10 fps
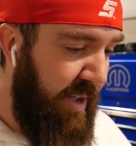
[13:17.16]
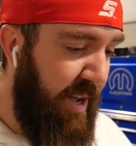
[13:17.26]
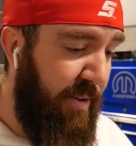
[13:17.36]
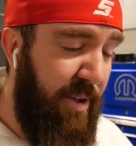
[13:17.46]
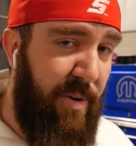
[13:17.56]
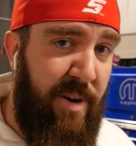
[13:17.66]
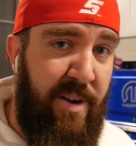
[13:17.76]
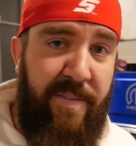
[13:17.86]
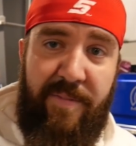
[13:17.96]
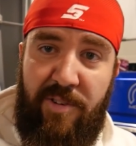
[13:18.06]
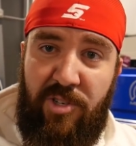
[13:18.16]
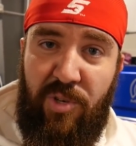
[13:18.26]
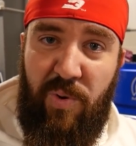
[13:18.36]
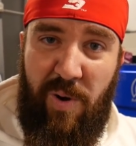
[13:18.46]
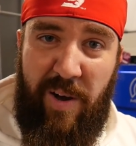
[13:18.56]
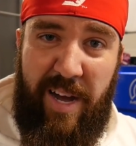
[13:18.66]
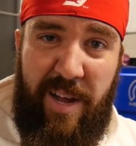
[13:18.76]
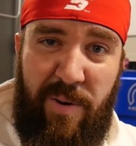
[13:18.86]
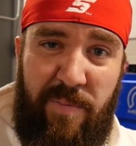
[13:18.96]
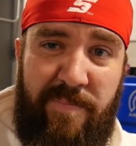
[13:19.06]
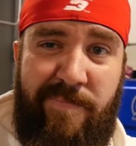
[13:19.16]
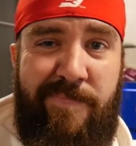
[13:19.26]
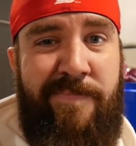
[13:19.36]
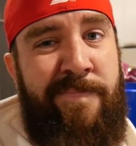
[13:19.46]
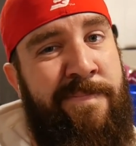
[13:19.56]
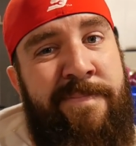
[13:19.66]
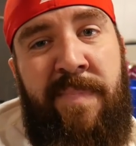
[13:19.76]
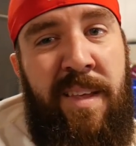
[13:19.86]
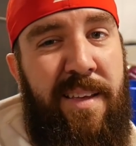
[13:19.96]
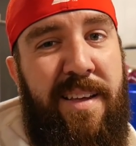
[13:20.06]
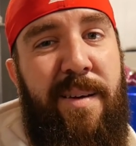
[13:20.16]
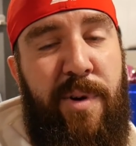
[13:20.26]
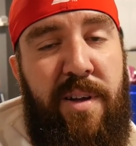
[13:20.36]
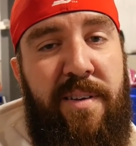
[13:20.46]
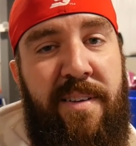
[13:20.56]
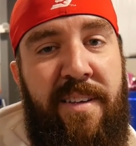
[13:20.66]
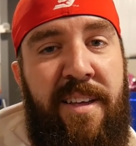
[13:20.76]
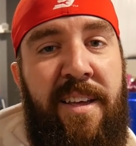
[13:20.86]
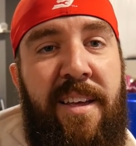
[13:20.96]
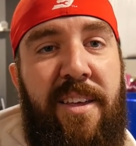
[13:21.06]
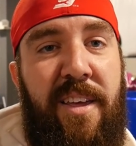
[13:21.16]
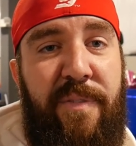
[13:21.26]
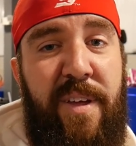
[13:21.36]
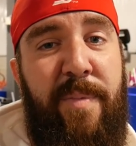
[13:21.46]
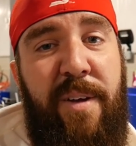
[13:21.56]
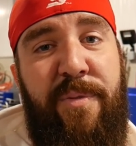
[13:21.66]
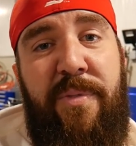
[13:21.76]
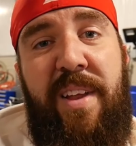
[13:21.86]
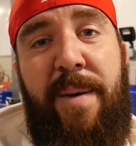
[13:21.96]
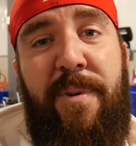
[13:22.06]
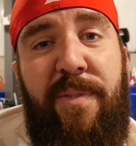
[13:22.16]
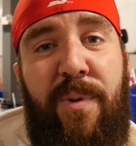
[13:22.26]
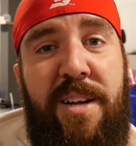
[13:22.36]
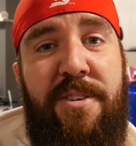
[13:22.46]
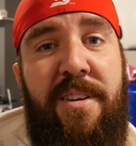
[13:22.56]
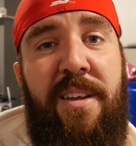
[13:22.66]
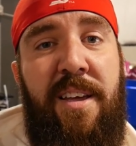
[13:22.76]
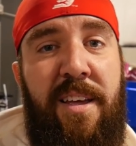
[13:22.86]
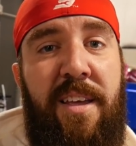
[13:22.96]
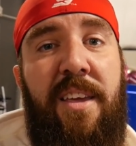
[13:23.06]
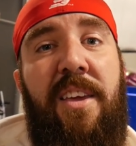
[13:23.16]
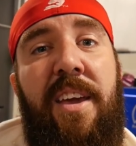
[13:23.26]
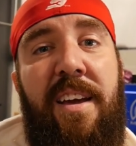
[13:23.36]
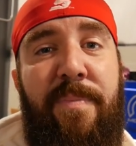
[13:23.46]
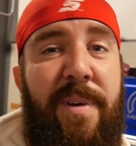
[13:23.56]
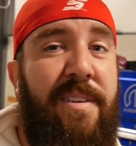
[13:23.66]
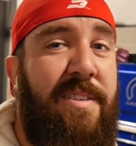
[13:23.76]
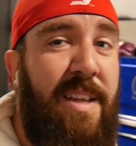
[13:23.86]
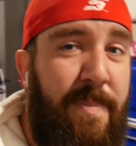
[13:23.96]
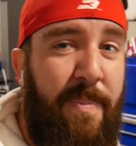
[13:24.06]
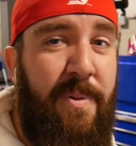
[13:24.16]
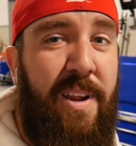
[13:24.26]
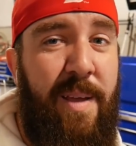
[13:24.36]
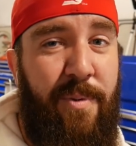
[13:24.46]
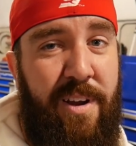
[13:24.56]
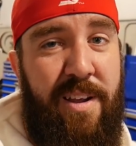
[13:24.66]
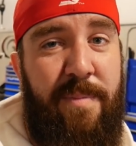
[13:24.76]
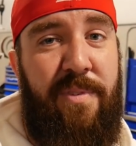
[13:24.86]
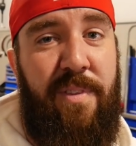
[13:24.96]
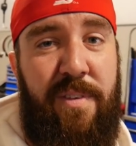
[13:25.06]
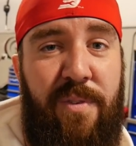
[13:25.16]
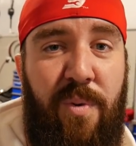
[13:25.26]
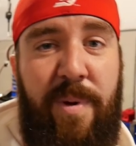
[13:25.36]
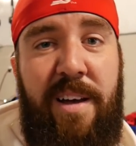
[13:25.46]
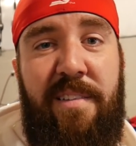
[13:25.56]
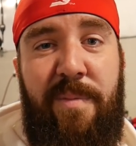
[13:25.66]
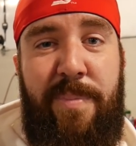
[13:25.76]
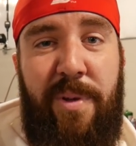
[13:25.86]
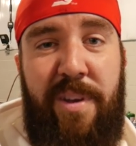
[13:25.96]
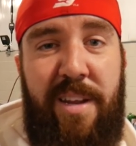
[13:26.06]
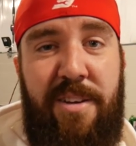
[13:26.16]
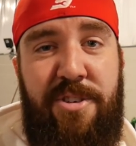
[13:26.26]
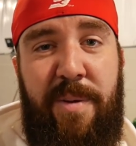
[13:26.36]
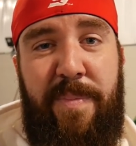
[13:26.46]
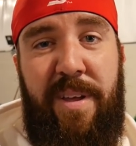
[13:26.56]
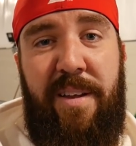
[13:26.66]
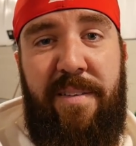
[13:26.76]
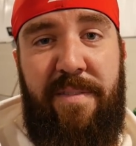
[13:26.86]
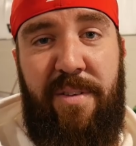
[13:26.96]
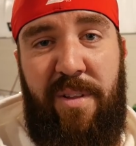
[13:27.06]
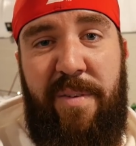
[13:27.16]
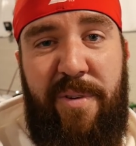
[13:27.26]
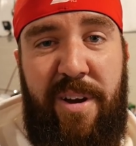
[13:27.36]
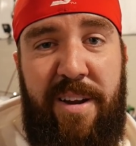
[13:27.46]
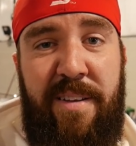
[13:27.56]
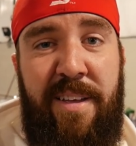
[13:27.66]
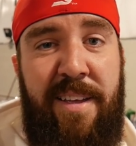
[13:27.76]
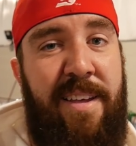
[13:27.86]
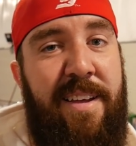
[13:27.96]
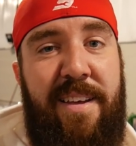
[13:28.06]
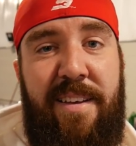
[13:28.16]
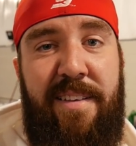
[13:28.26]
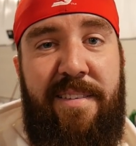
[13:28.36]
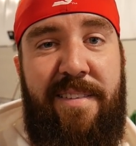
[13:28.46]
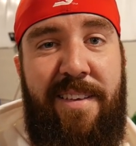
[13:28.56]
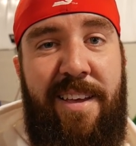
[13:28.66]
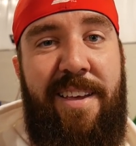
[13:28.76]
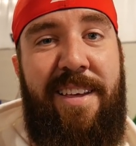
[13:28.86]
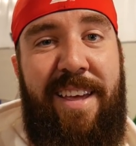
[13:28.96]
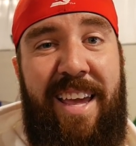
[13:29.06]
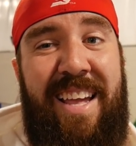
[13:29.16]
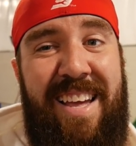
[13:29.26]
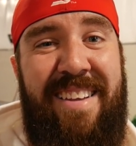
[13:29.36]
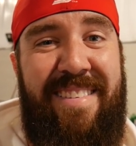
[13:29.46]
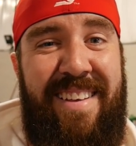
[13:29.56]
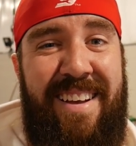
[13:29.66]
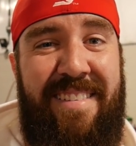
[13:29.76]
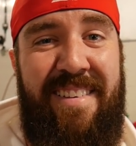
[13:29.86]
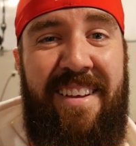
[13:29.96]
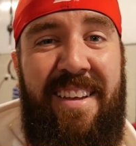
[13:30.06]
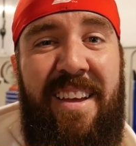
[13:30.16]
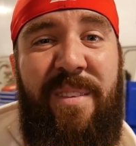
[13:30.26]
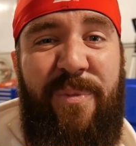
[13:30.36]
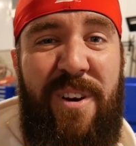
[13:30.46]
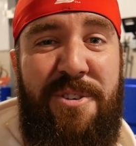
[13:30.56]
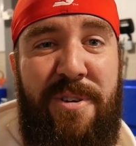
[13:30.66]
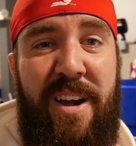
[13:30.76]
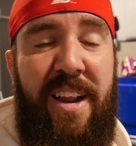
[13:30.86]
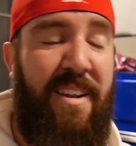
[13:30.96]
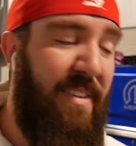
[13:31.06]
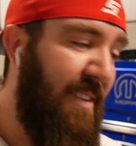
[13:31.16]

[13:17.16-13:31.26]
Alcona to Ohio? Come on. If anybody from Snap-on's watching, you guys better step up your game when it comes to the toolboxes building, shipping, delivering, because it kind of sucks. It's frustrating.